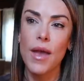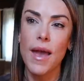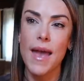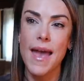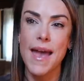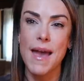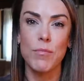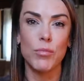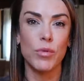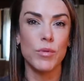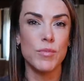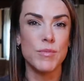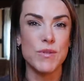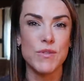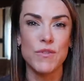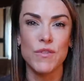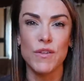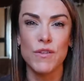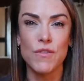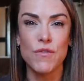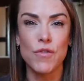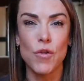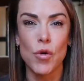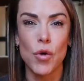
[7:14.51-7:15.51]
we're
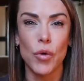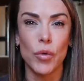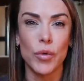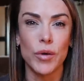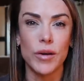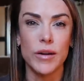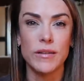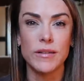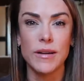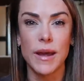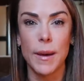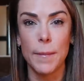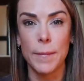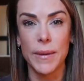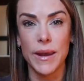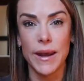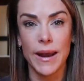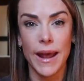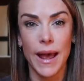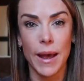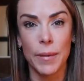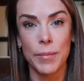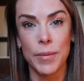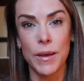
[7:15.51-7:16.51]
moving forward and
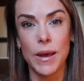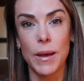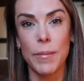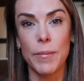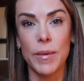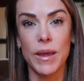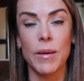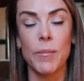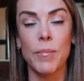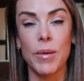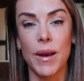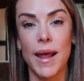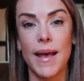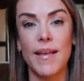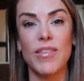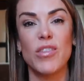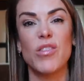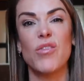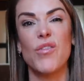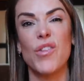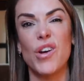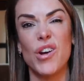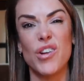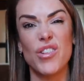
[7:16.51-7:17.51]
being happy and making
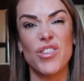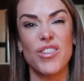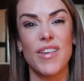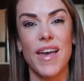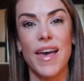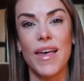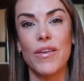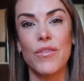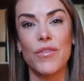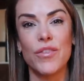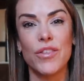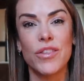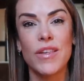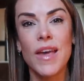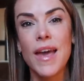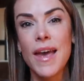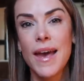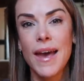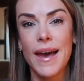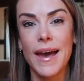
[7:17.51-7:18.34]
plans for ourselves.